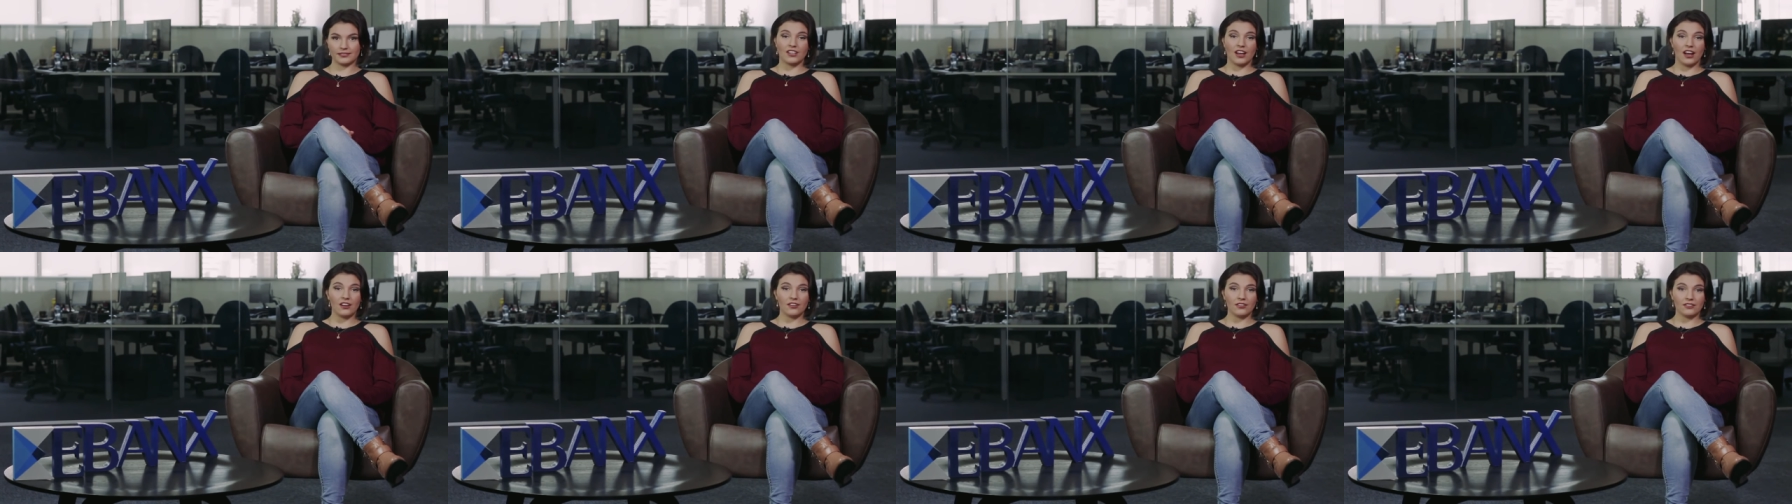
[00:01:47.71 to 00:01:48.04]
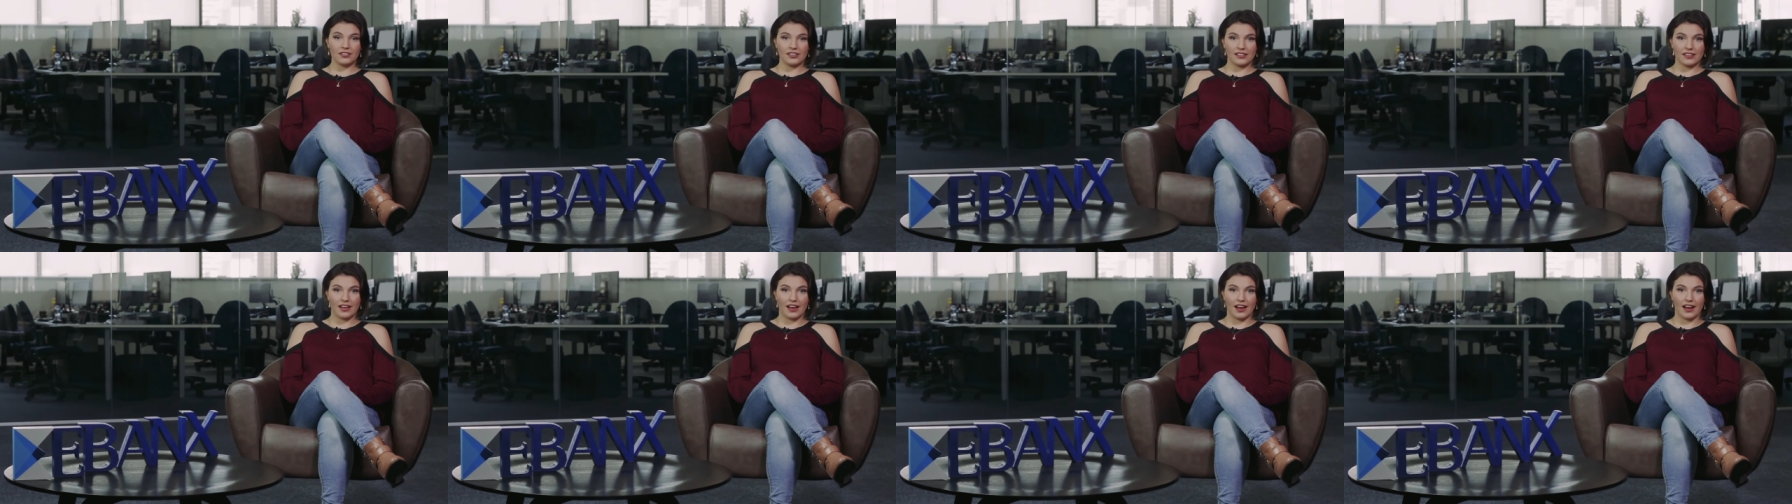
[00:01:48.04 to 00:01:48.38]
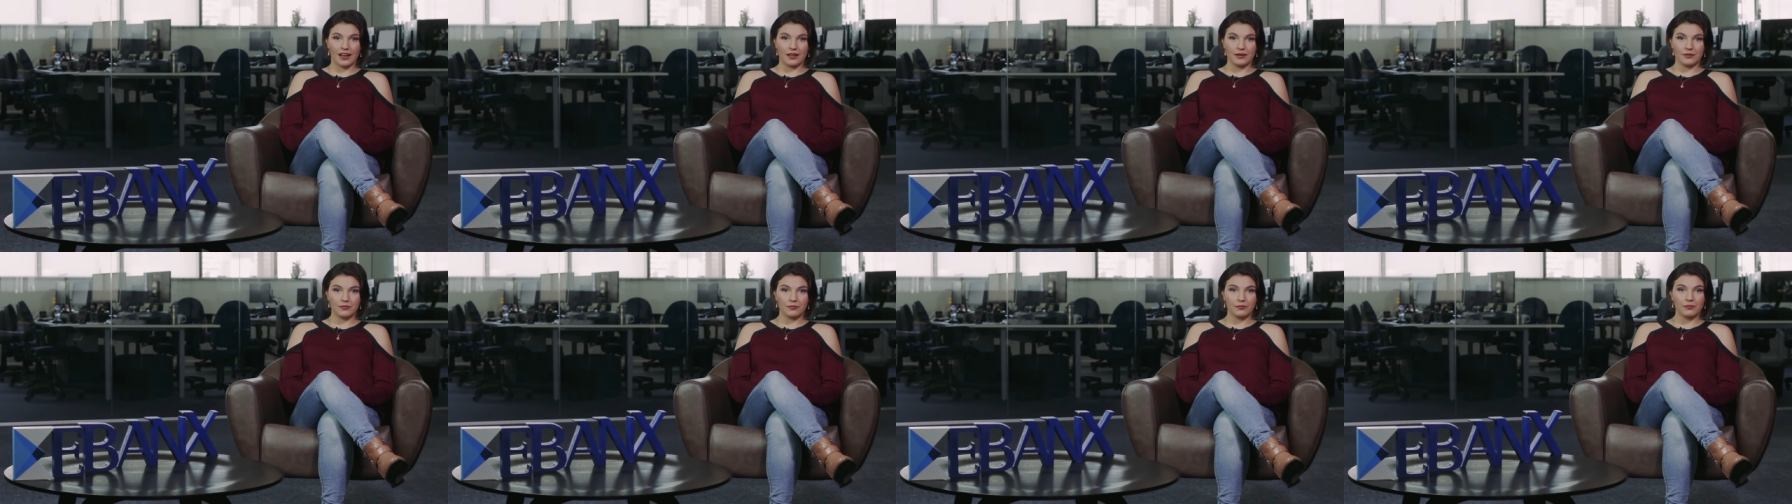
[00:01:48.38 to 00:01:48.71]
Not only
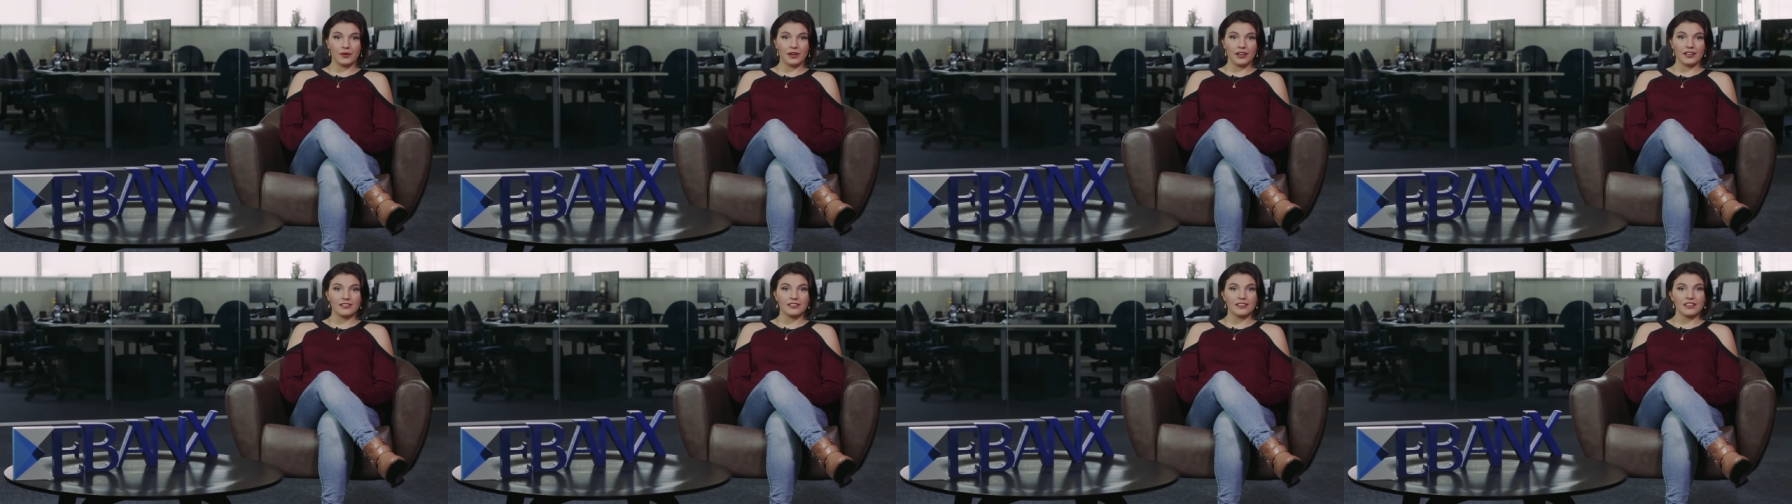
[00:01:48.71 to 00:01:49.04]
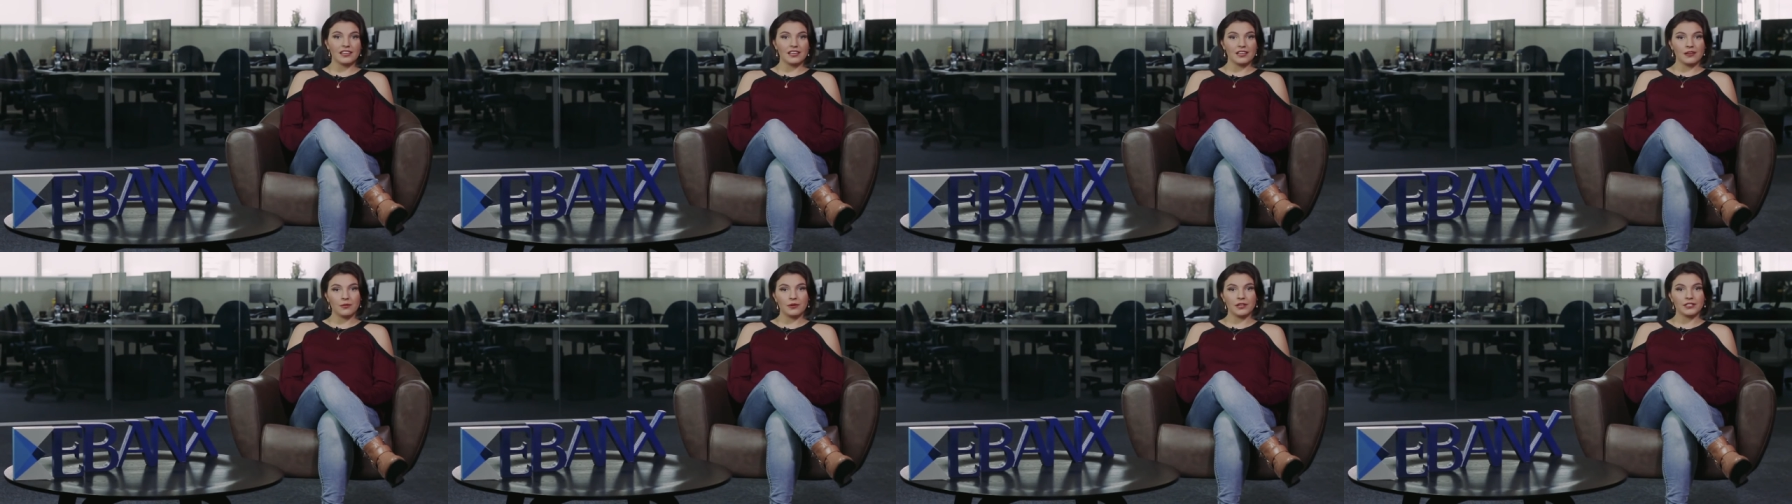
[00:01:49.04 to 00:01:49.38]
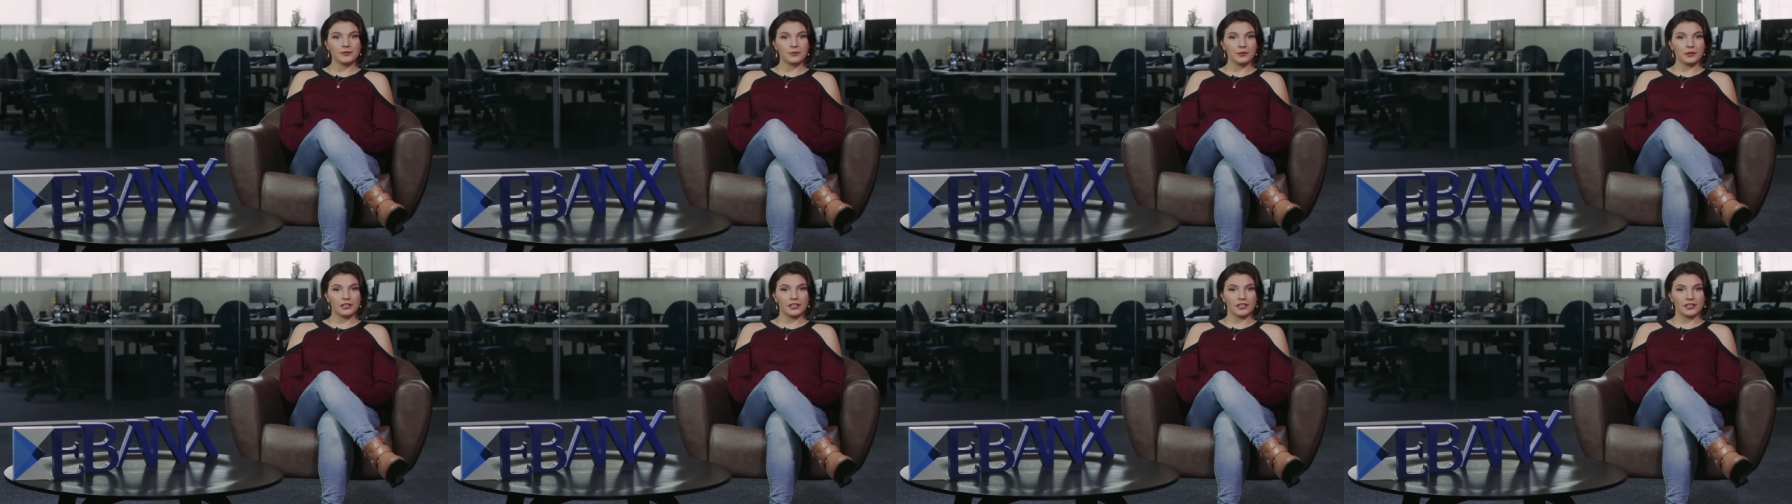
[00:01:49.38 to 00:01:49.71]
that, but the
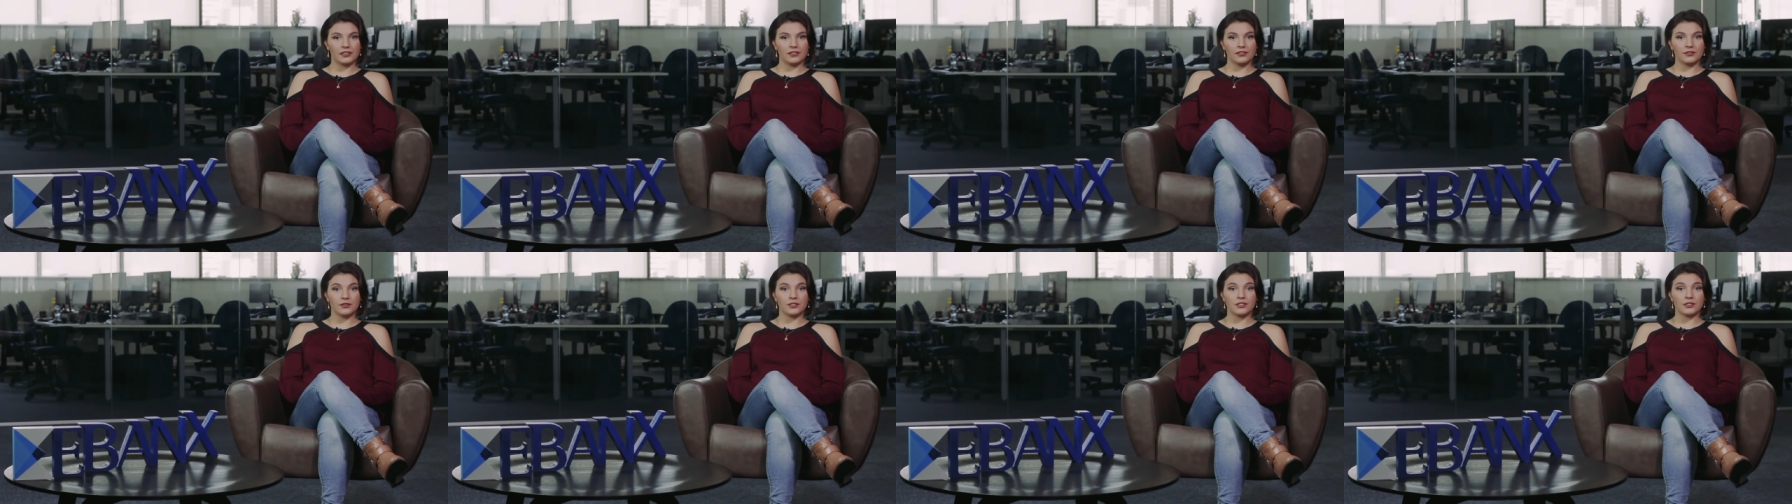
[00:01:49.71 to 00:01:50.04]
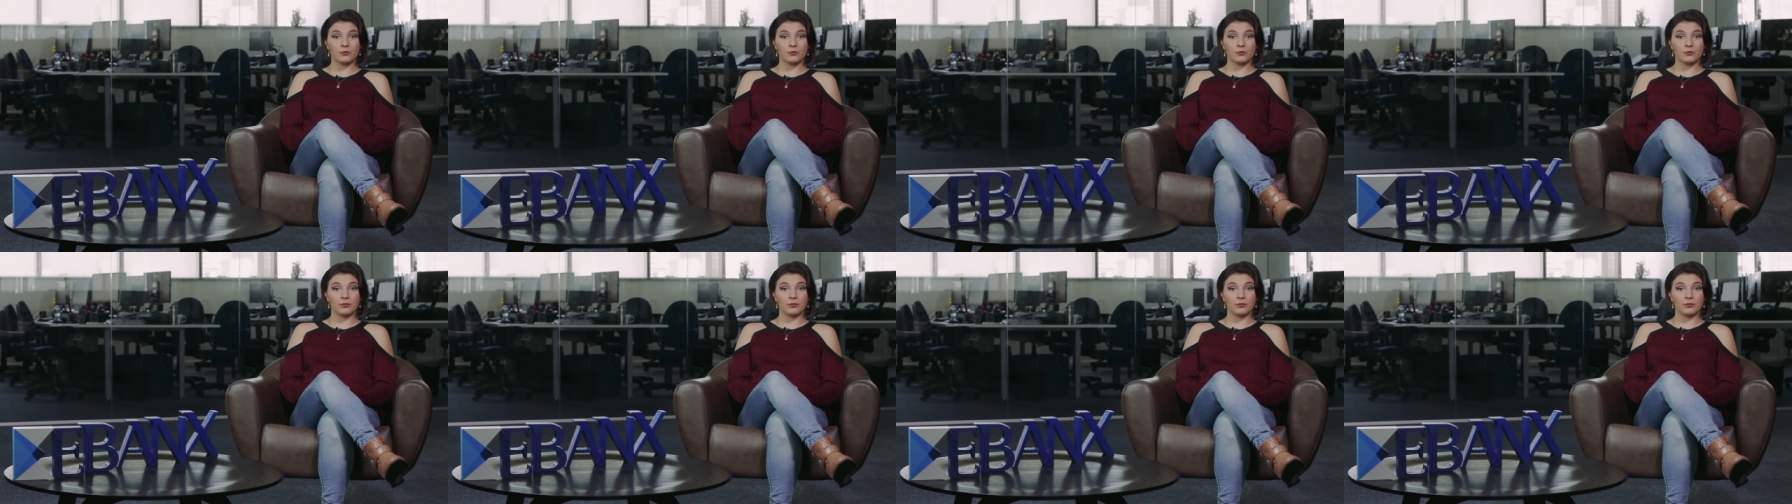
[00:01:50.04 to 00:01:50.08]
EBANX boleto